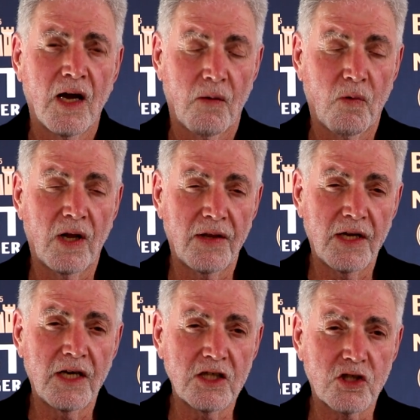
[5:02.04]
Well, the
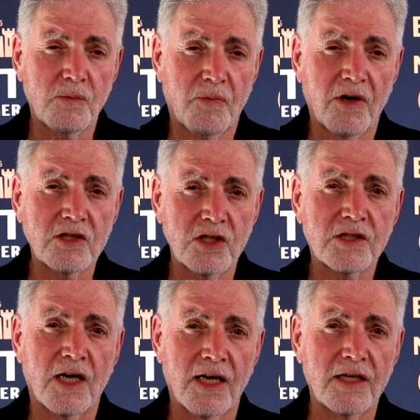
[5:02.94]
initial project,
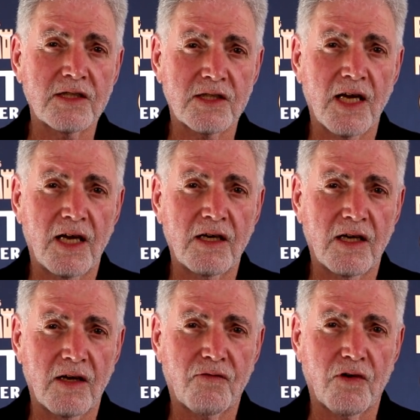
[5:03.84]
I understand,
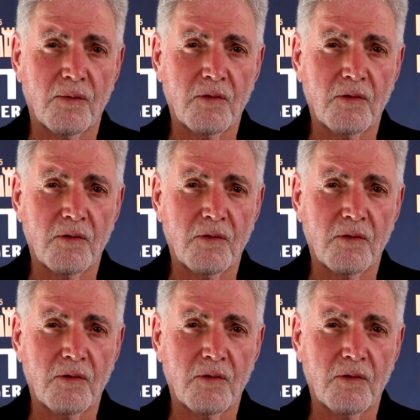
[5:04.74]
from